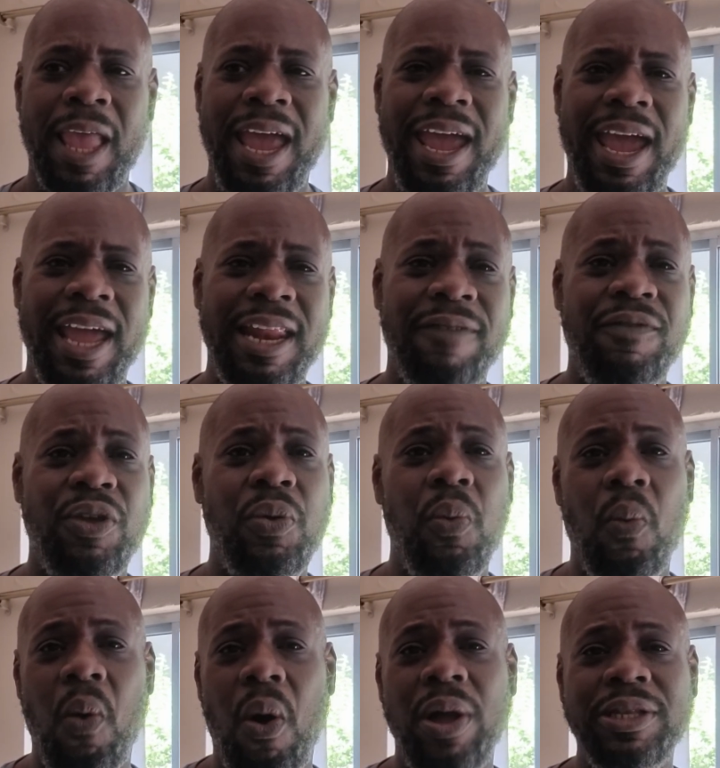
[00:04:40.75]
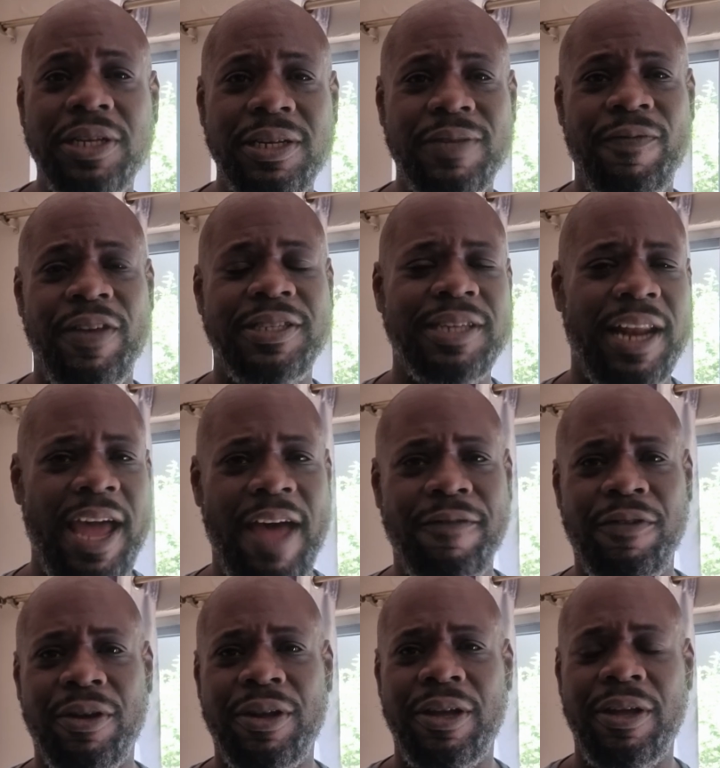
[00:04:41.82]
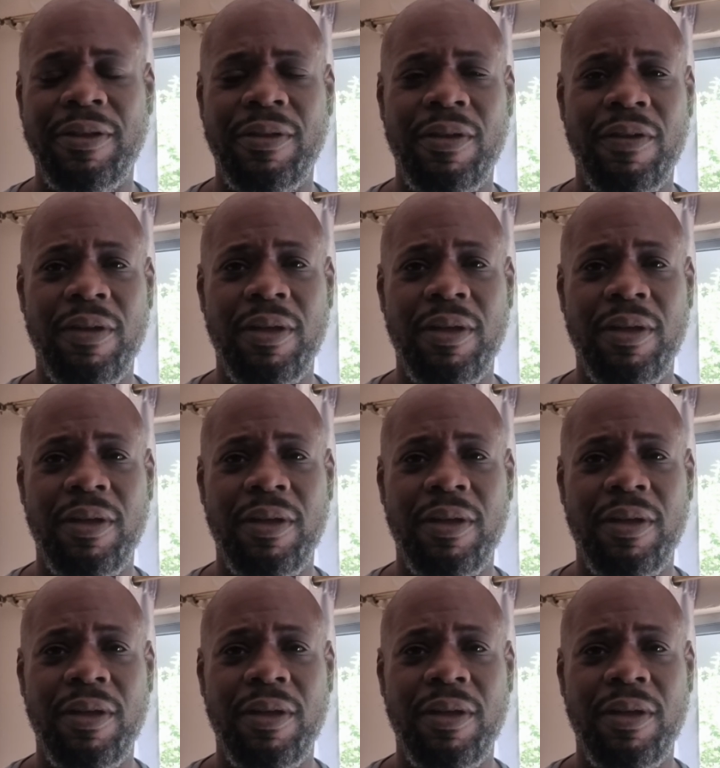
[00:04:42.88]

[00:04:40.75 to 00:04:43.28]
and if you want to visit Africa,